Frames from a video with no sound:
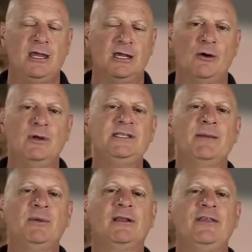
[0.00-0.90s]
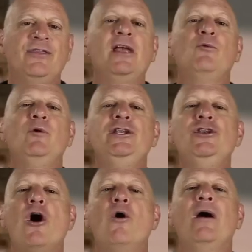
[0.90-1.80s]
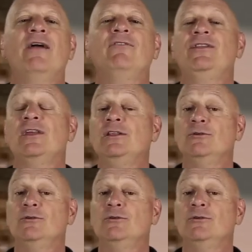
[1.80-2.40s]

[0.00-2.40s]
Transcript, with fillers: You know, we typically think we know everything